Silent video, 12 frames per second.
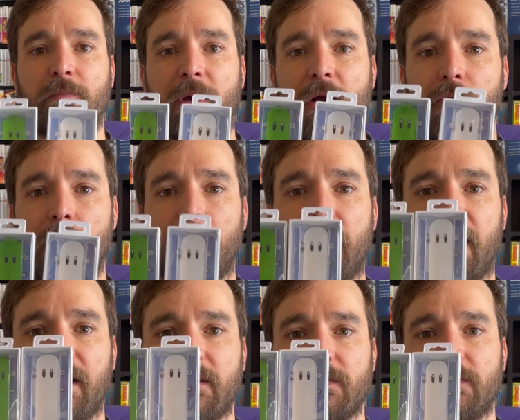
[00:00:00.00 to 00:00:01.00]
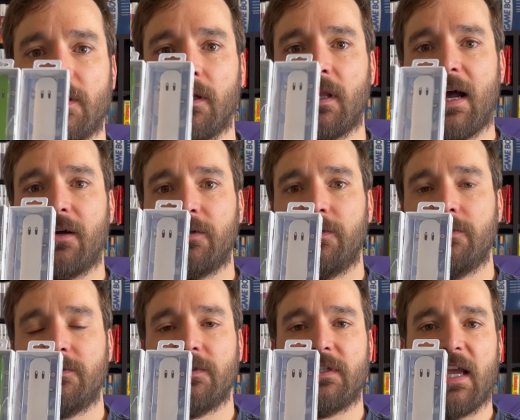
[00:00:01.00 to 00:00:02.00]
Power-up bands allow you
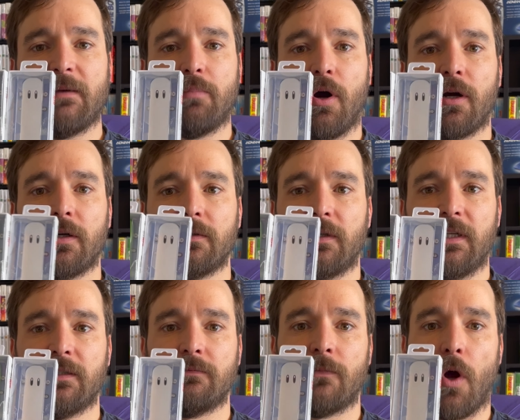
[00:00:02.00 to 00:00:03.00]
to take part in